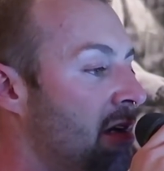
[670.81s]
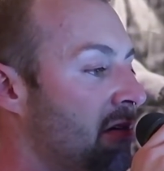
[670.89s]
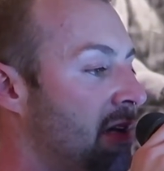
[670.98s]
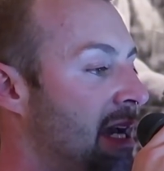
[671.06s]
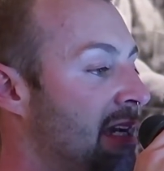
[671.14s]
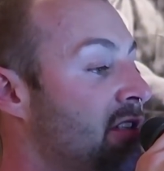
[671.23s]

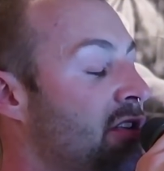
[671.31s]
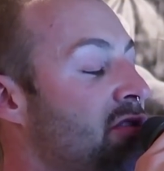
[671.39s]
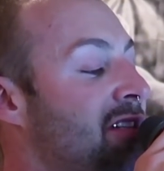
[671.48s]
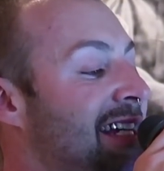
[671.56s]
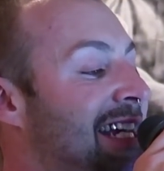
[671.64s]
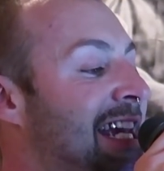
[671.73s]
Okay, so
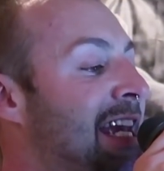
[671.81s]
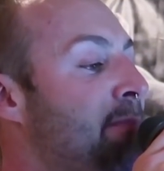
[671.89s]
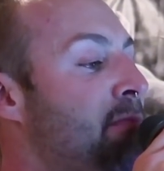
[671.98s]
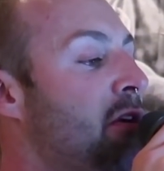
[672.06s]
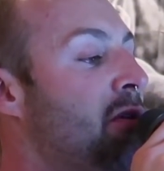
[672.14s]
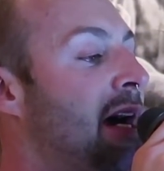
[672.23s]
to
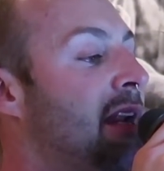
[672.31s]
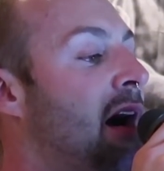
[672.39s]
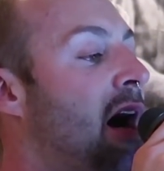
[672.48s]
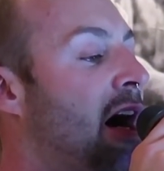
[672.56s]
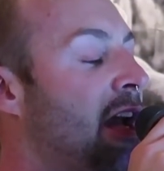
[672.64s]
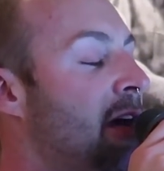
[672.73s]
keep you at a
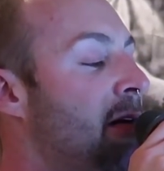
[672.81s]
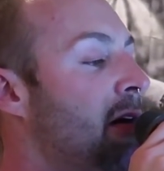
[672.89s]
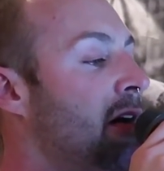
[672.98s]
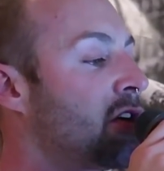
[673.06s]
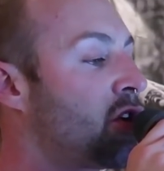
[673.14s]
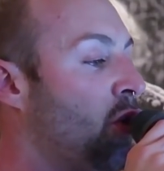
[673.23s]
higher
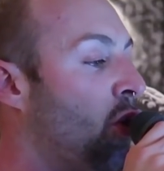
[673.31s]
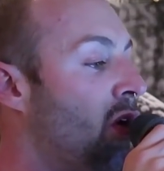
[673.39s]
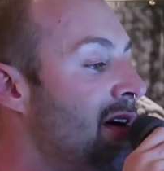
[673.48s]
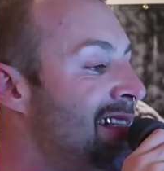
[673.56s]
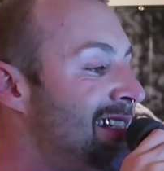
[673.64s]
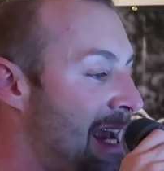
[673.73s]

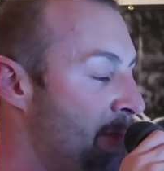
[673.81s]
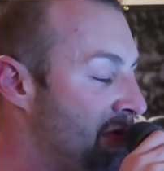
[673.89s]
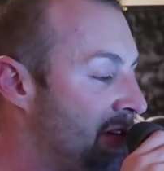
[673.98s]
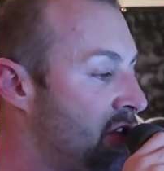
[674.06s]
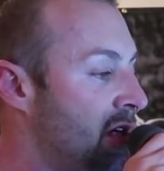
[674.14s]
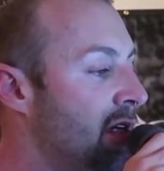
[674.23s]
core
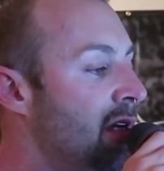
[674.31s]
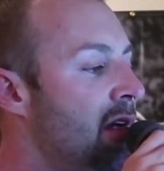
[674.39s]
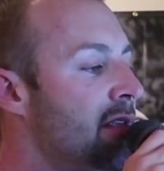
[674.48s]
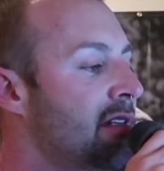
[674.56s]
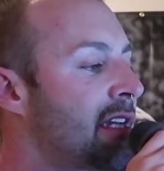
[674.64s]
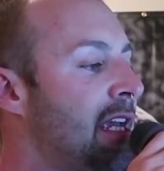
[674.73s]
temperature,
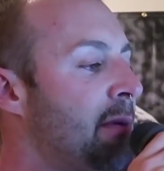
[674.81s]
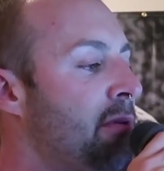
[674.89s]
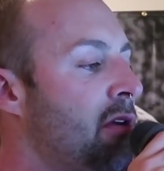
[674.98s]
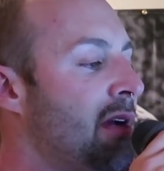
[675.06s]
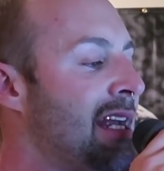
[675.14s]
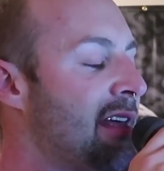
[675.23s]
to
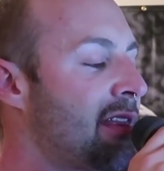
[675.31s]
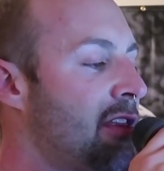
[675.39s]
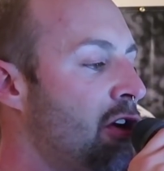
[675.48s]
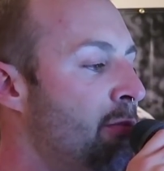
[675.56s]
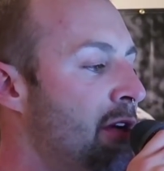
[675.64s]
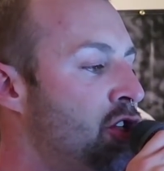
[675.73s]
keep you in a
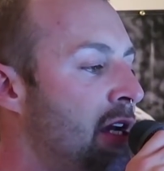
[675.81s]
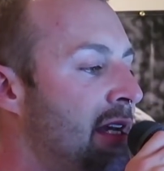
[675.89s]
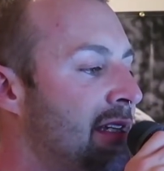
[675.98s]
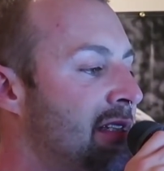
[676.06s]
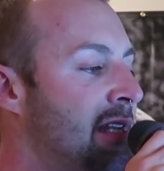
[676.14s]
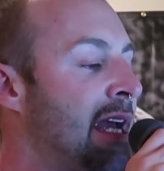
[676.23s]

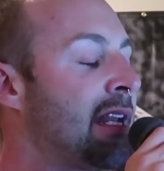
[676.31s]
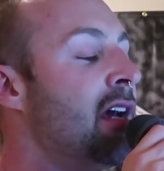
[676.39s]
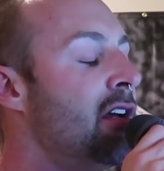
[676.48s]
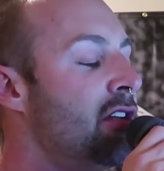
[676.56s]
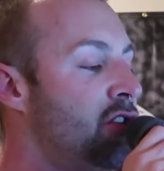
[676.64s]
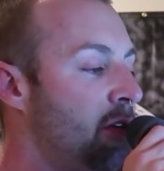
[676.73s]
thermogenic state,
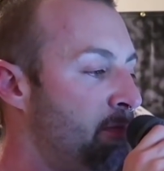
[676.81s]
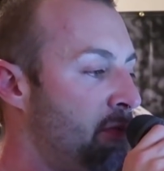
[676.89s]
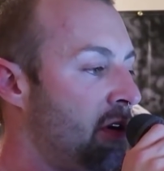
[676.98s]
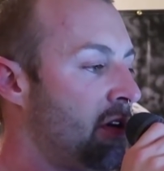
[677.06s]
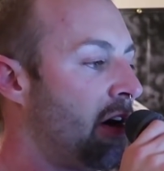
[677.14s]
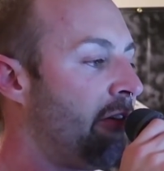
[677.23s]
to
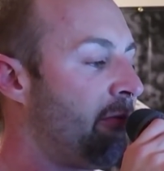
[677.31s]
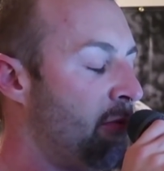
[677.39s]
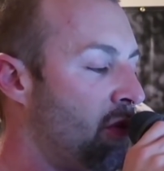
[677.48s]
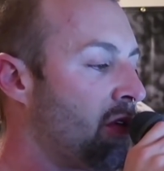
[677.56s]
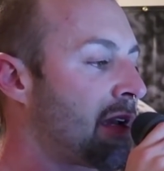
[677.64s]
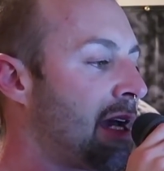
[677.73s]
burn off
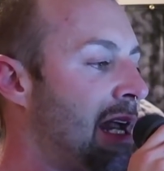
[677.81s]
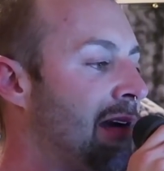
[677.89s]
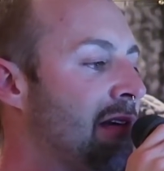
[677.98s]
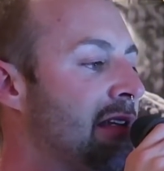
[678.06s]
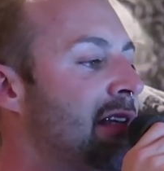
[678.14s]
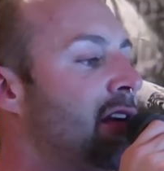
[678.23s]
more
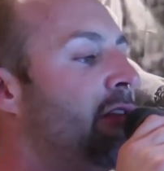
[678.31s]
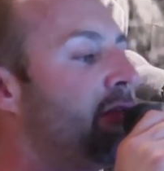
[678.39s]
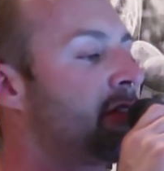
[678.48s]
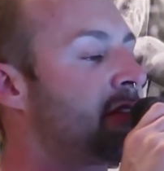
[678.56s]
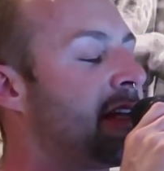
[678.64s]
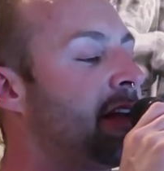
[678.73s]
calories. And
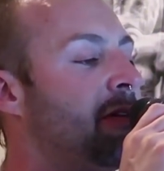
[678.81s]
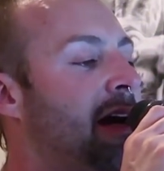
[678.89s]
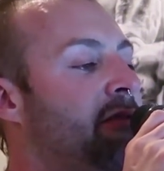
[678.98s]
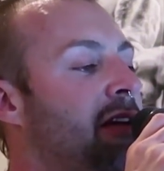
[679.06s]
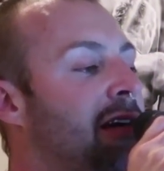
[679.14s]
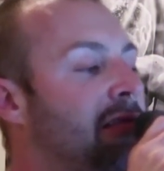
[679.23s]
obviously you
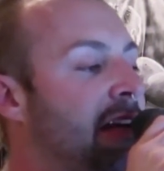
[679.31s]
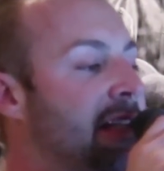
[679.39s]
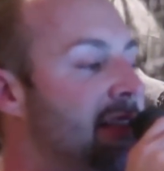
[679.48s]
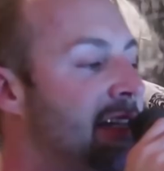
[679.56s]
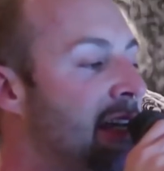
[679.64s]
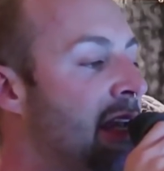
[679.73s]
have the
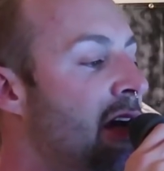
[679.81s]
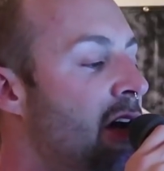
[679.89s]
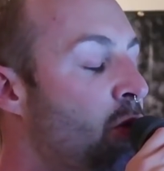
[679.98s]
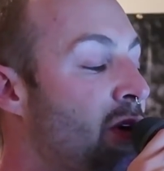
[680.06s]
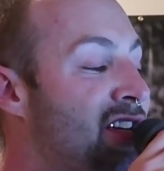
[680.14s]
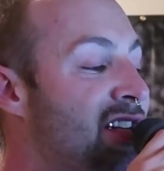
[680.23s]
green tea,
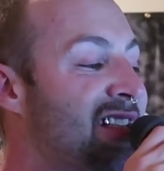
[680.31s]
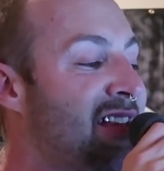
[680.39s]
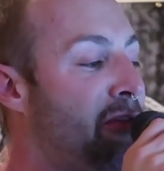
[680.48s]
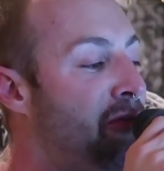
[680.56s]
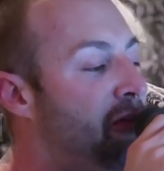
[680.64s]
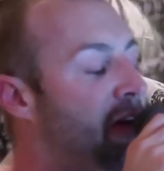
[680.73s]
which is
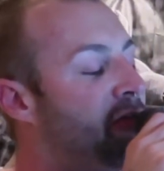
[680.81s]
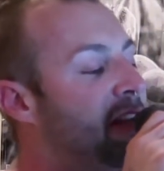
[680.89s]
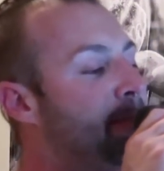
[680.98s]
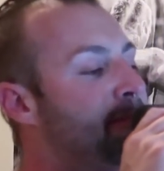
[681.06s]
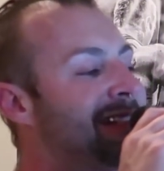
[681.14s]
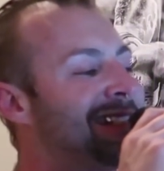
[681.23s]
the
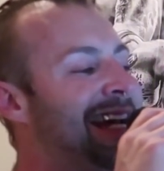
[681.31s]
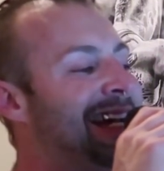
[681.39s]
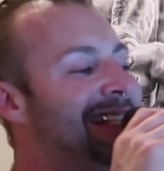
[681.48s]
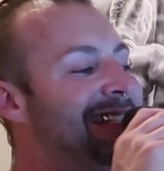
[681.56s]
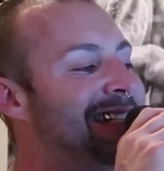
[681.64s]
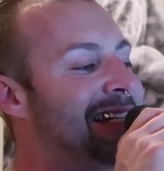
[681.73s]
fifty
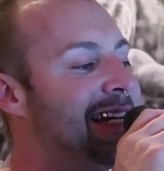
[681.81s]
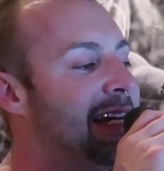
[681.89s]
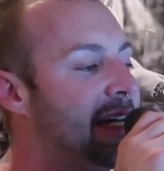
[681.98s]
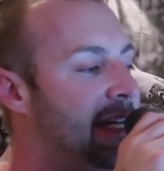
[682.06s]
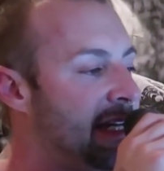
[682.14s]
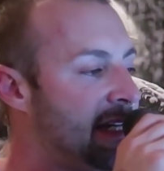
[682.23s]
percent
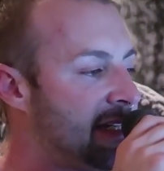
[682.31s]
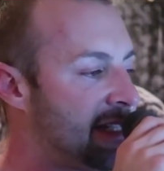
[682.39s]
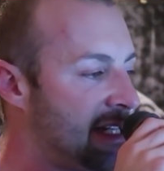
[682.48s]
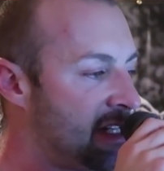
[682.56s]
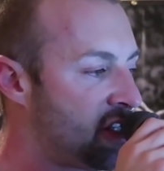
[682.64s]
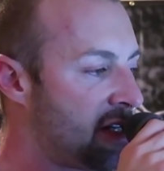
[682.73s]
E
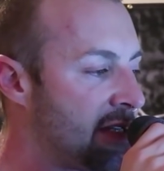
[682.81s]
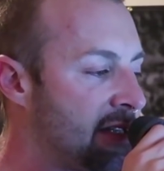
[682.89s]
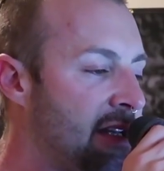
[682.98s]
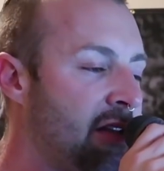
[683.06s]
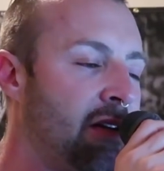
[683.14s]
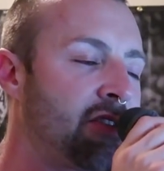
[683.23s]
C G
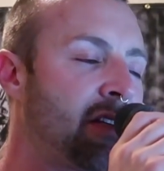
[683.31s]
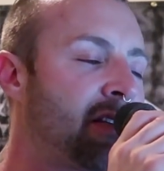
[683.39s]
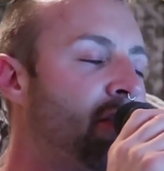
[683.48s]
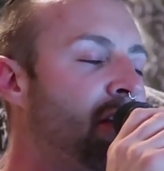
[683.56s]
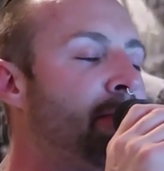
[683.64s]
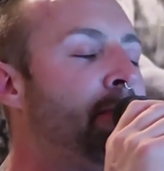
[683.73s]
C, not
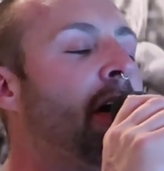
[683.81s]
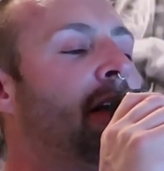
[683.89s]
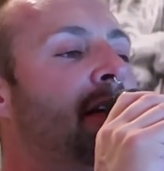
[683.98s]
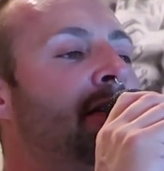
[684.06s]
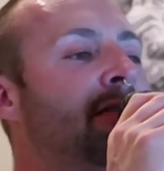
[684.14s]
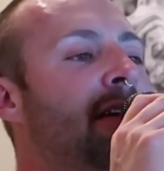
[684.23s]
just all the
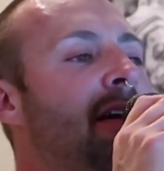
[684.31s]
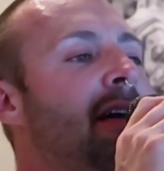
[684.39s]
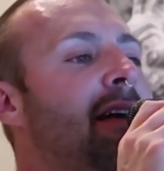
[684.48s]
polys.